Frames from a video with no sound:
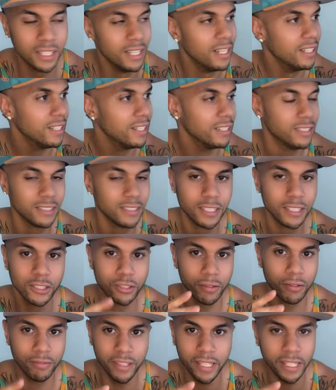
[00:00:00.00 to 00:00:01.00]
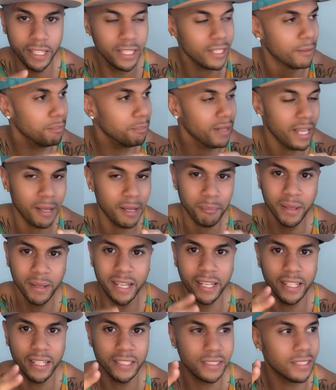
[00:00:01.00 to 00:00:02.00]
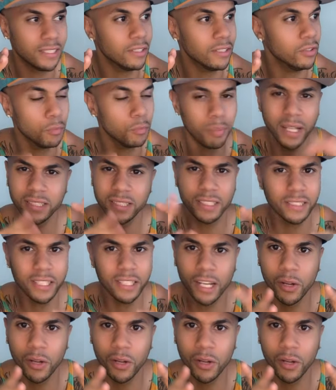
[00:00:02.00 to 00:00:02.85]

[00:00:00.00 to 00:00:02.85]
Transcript: that just because they're vegan and plant-based and pescatarian,